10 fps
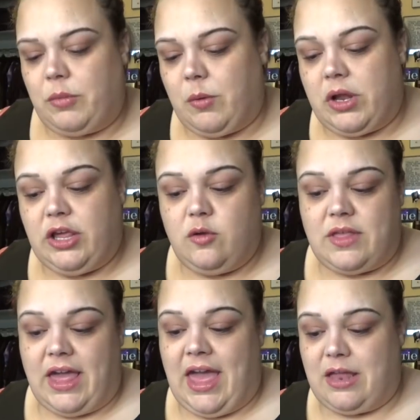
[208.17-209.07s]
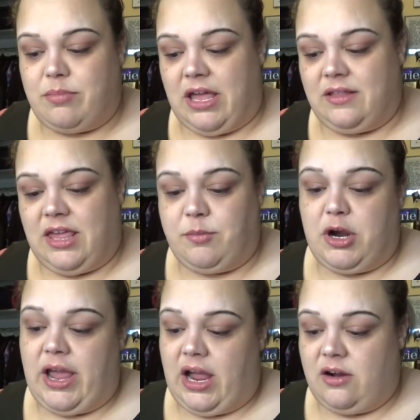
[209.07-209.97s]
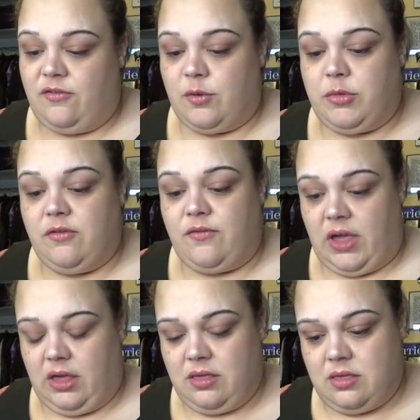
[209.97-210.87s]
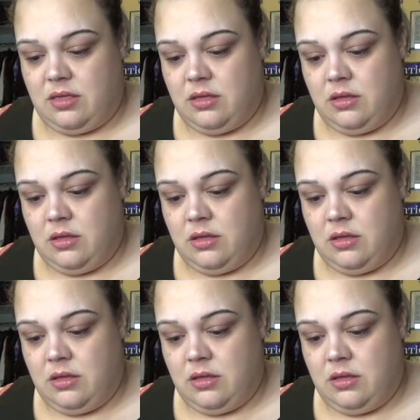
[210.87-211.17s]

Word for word: You may want to use a headband to keep your hair from your face.